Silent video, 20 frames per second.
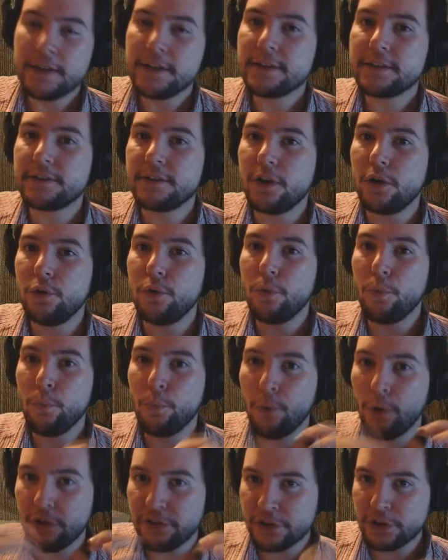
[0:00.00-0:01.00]
So
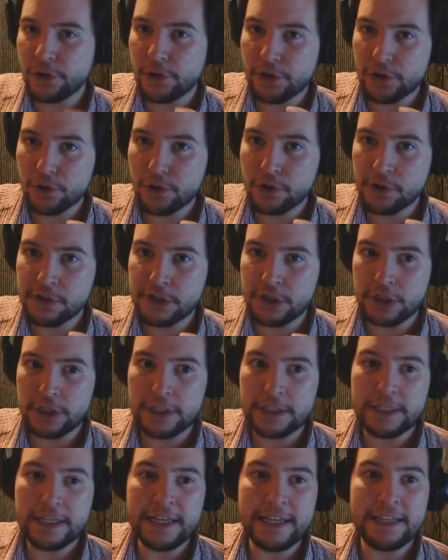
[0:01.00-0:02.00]
what the Unicorn
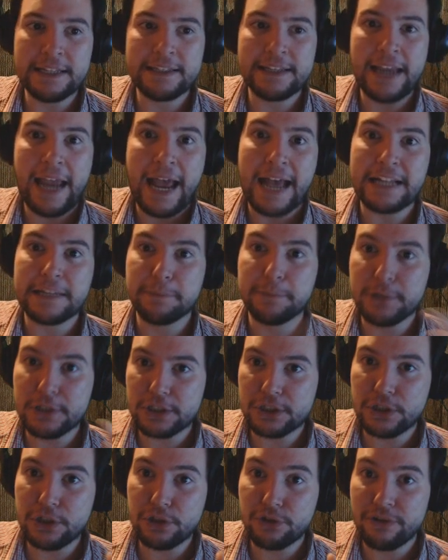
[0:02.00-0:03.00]
does is it adds
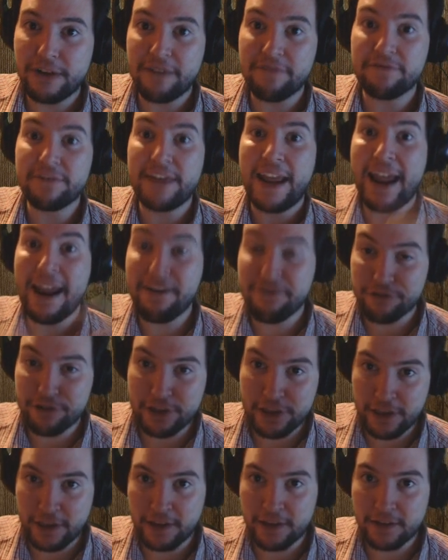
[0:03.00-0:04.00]
+2 strength to
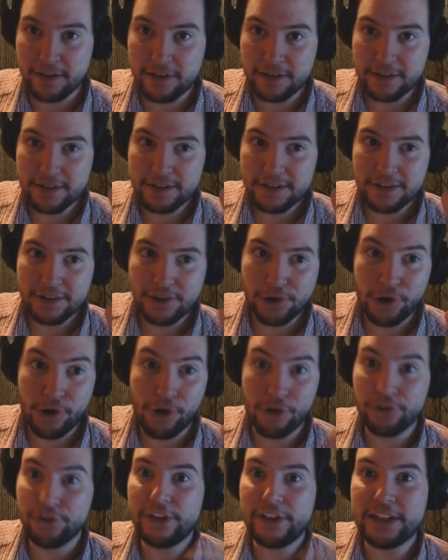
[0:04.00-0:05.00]
everything
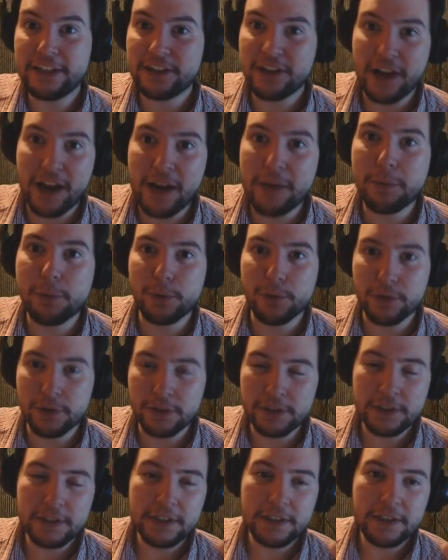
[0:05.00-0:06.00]
on the entire board.
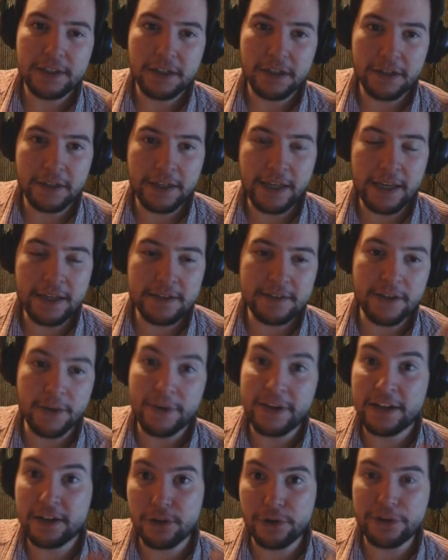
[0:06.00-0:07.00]
Okay, so
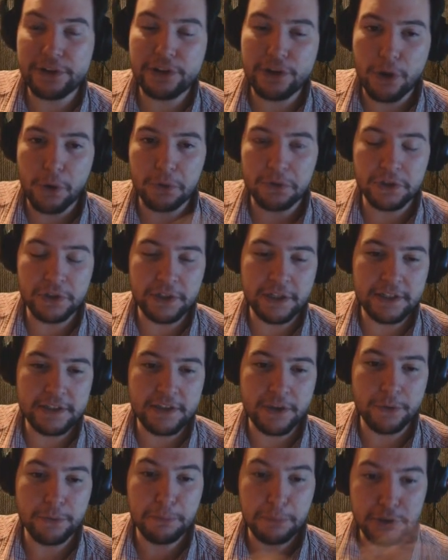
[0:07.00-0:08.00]
including gold units.
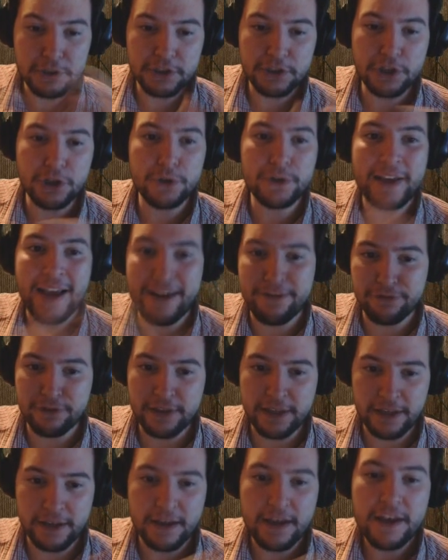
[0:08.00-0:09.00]
So +2 to
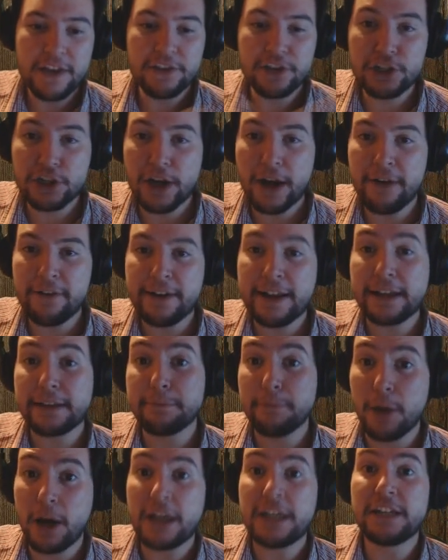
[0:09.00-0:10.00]
everything. The Chironex
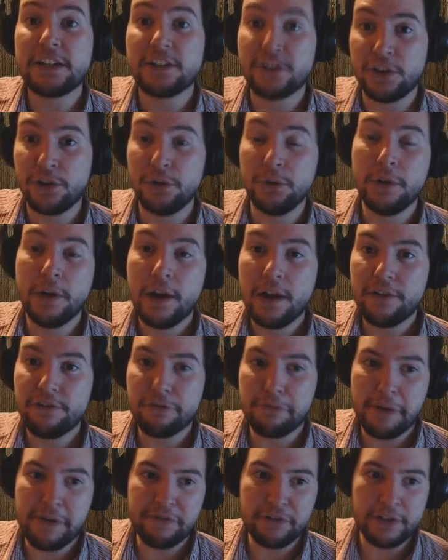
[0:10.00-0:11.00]
-2
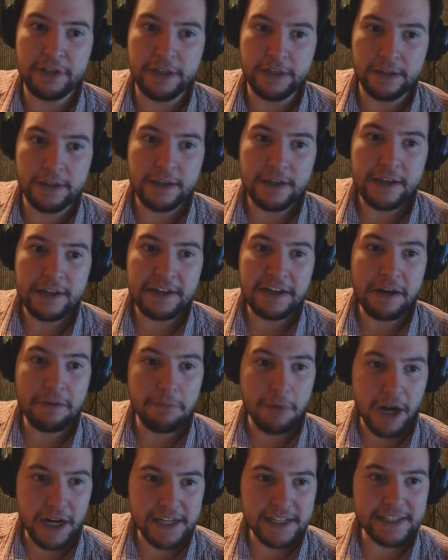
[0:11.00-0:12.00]
from everything. Now
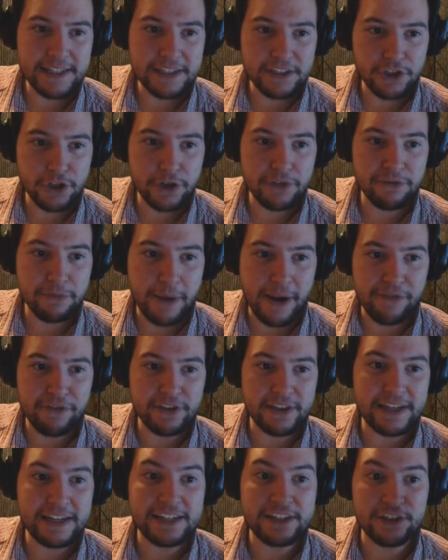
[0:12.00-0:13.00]
minusing 2 from
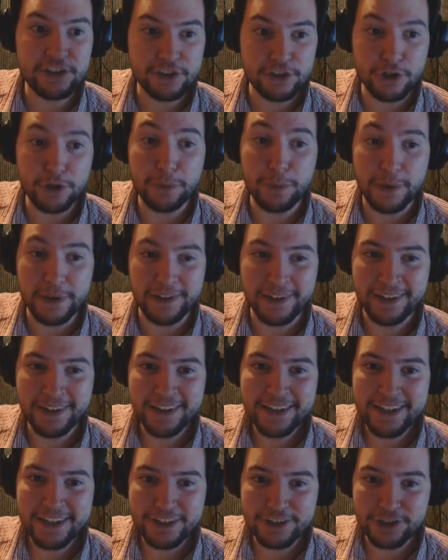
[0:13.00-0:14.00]
everything is
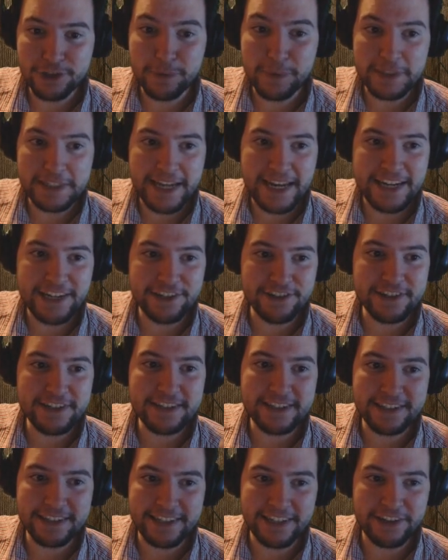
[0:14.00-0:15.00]
super dangerous,
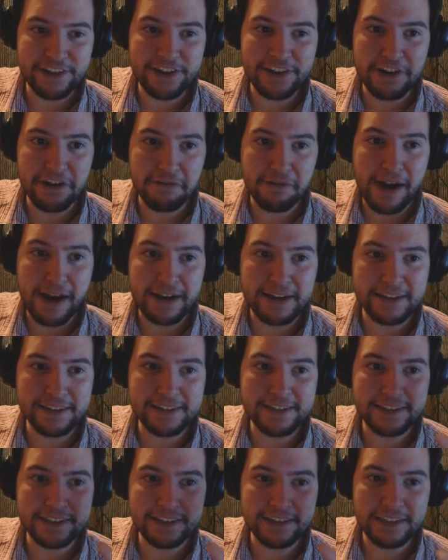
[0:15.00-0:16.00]
considering your
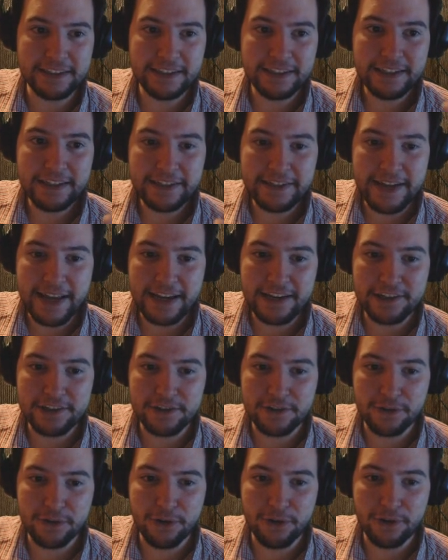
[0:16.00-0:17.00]
Arachas and your Neckers
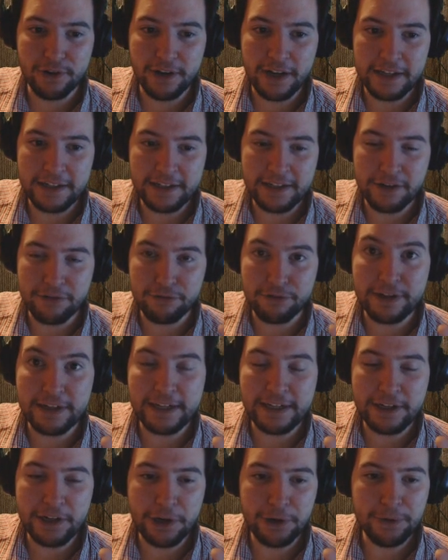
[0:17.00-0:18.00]
are all, like, you know,
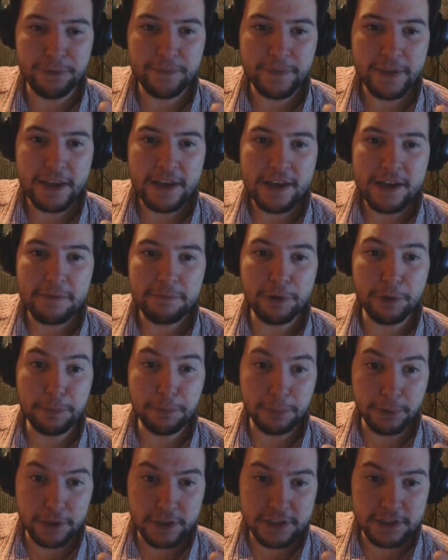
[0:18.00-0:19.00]
really low. But
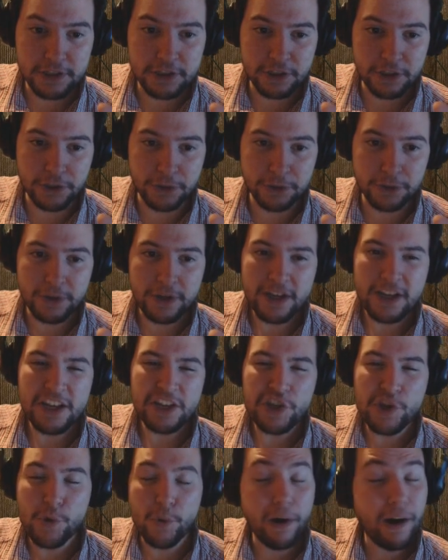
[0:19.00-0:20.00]
+2,
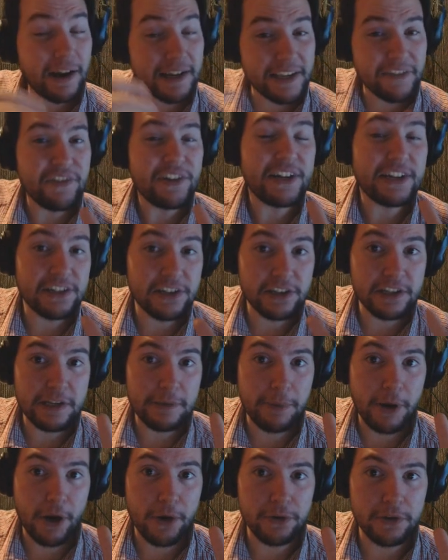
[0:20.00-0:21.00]
you are giving it to the
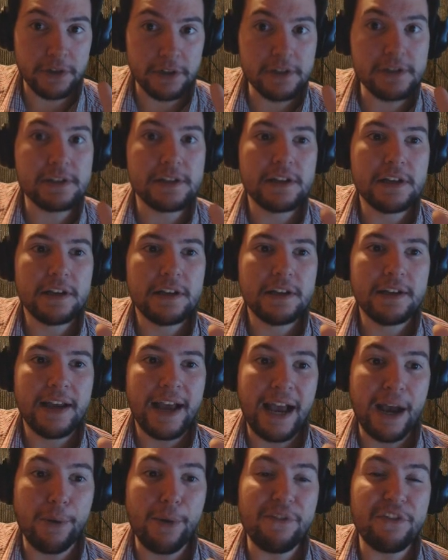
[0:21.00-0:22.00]
opponent.
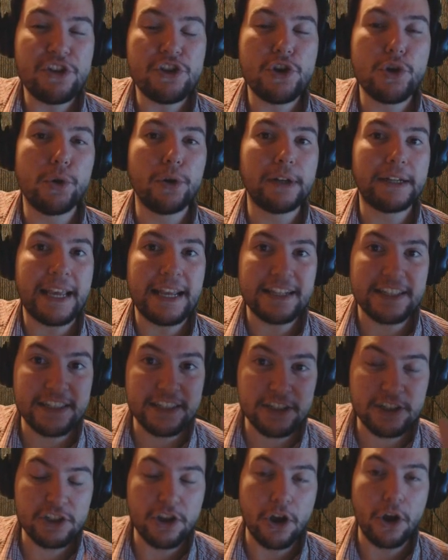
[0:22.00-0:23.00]
However, you'll get
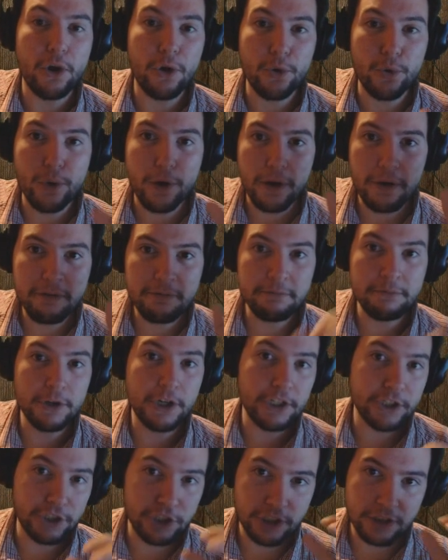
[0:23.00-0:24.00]
so
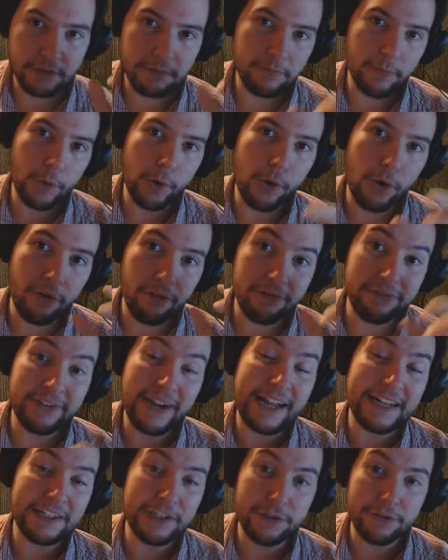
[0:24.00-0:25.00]
much more
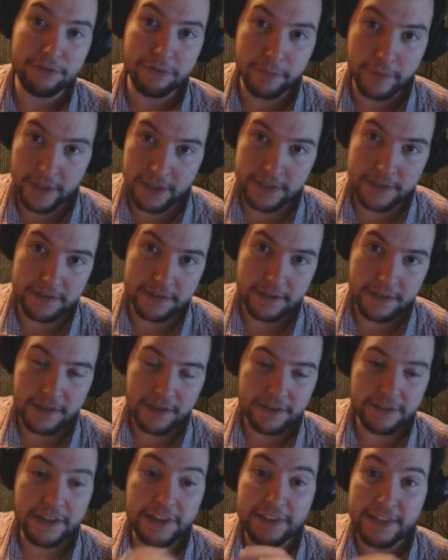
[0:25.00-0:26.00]
value from this
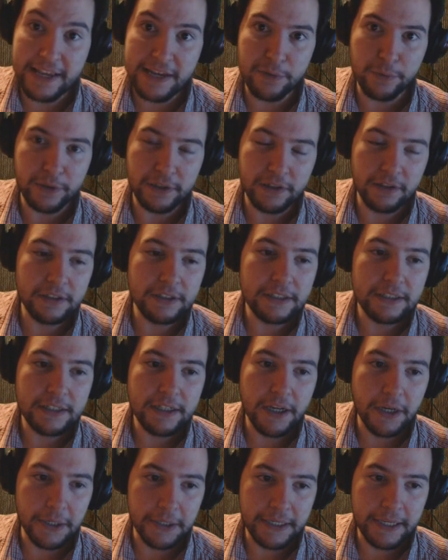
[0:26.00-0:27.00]
than they will.
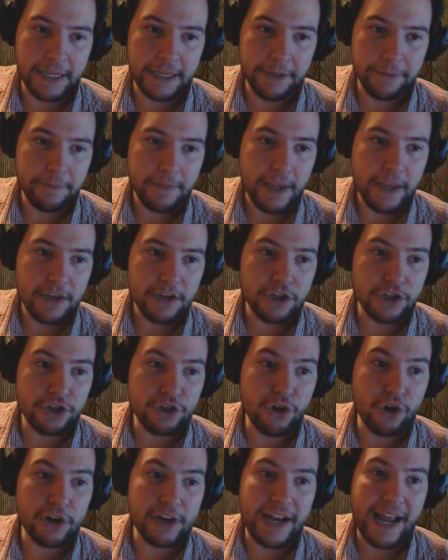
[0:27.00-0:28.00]
Okay, because
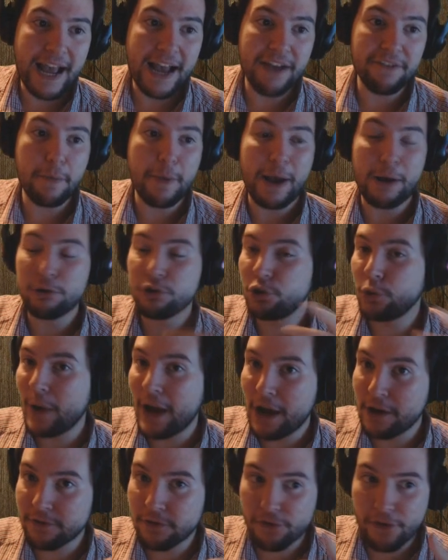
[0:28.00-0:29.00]
you're going to have about
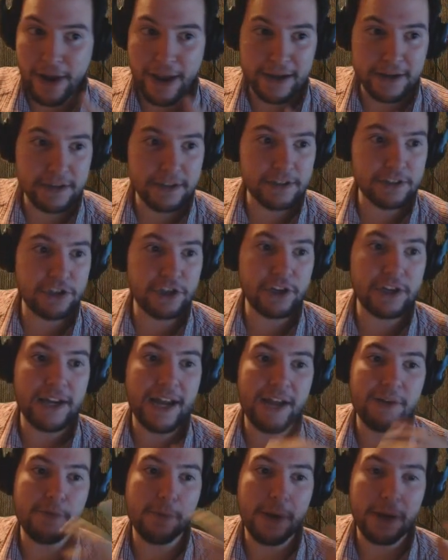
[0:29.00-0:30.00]
12 Arachas, you're going to
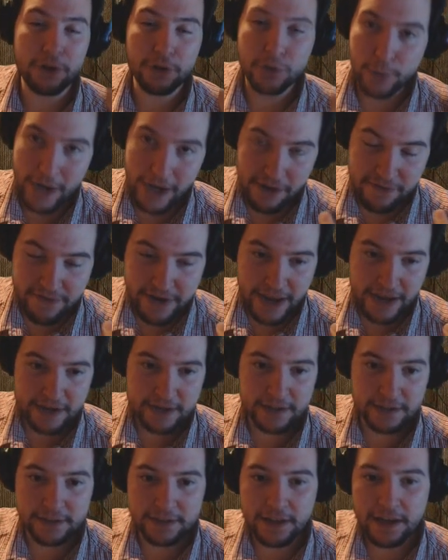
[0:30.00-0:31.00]
have about 12
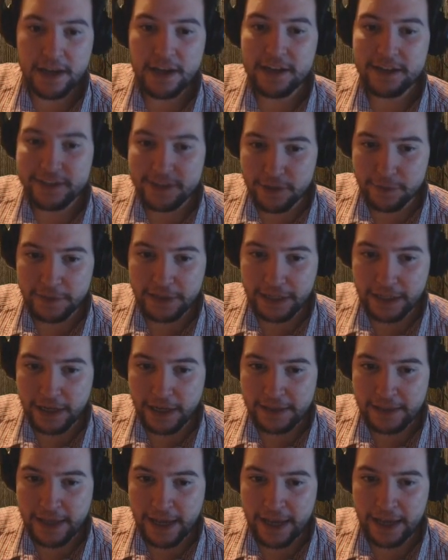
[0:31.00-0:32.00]
Neckers, something
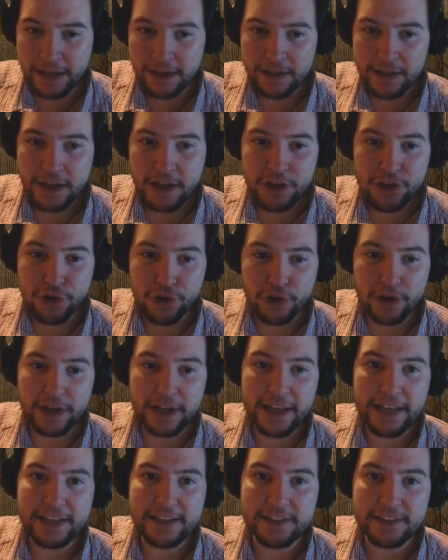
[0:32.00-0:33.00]
like that. You're going to
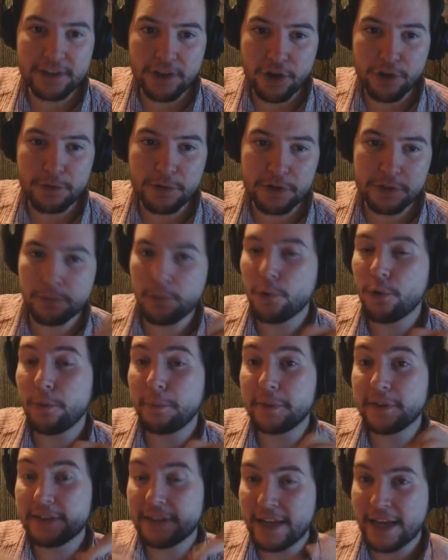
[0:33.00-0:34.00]
get so much more
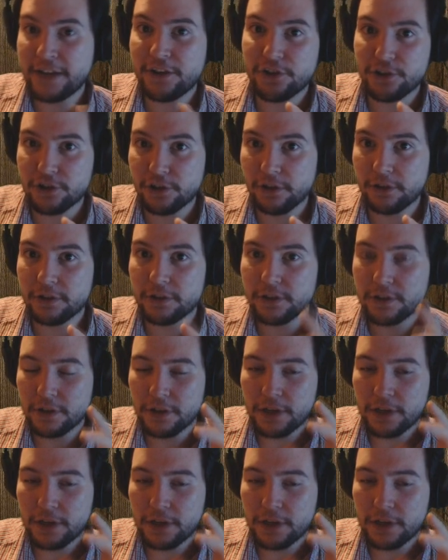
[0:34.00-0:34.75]
potential